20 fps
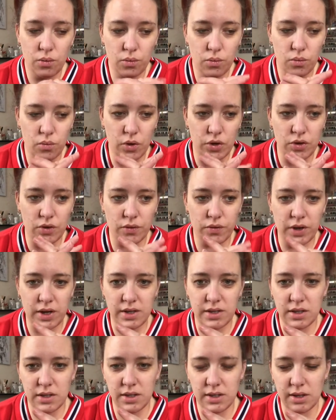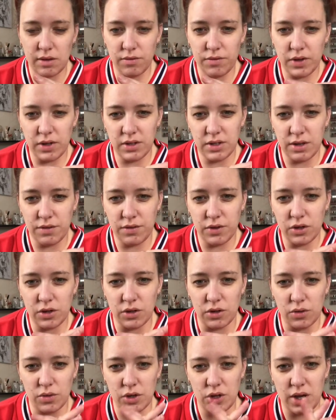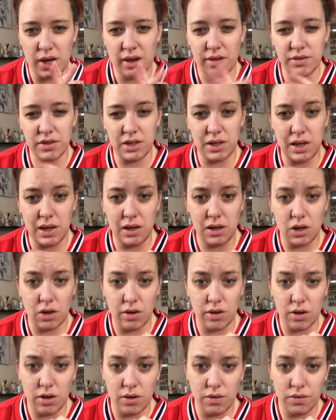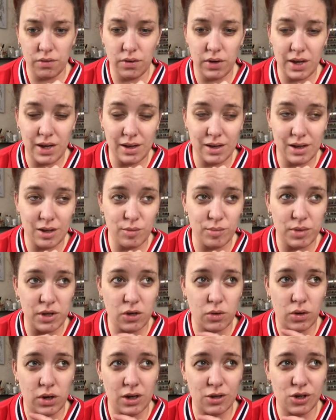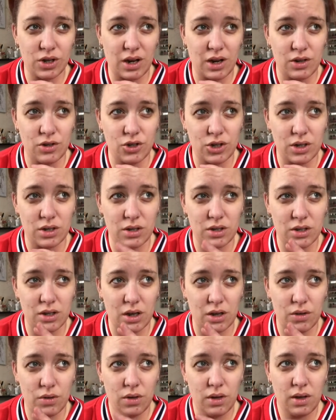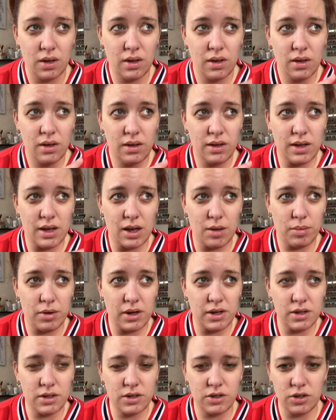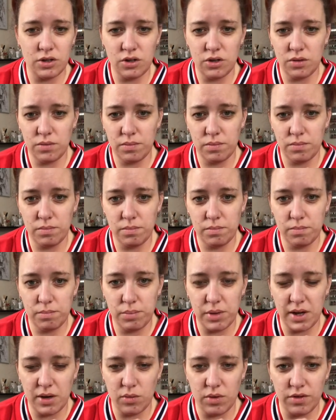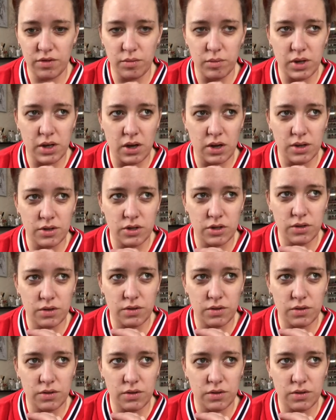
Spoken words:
when you're facing something difficult and you have to keep going over it, it can be quite challenging. So yeah, please do bear with me. I do